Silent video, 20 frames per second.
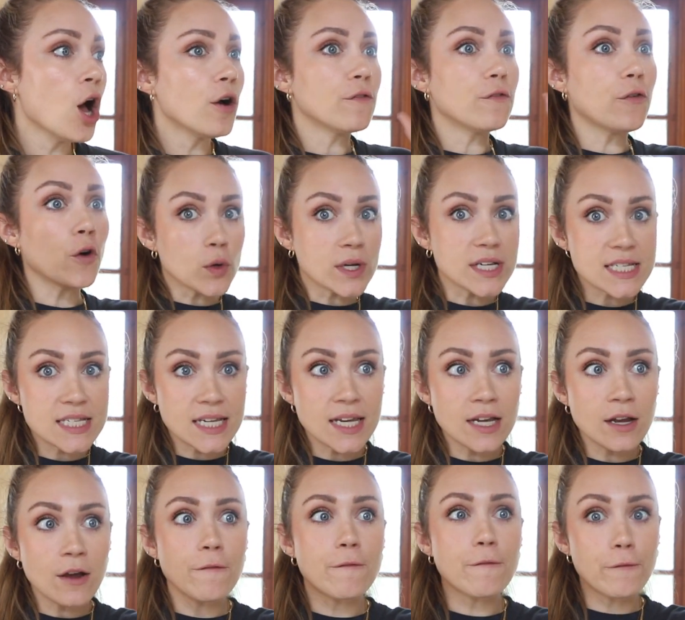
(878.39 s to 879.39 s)

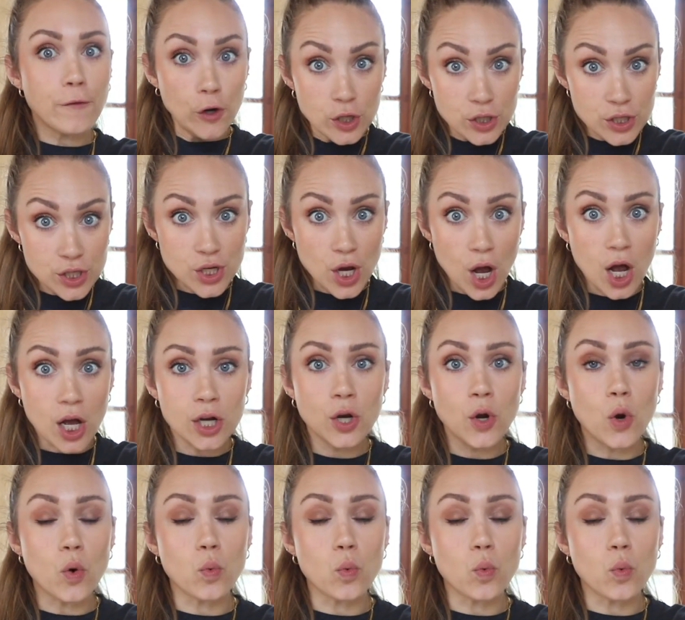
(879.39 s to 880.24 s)
focusing first on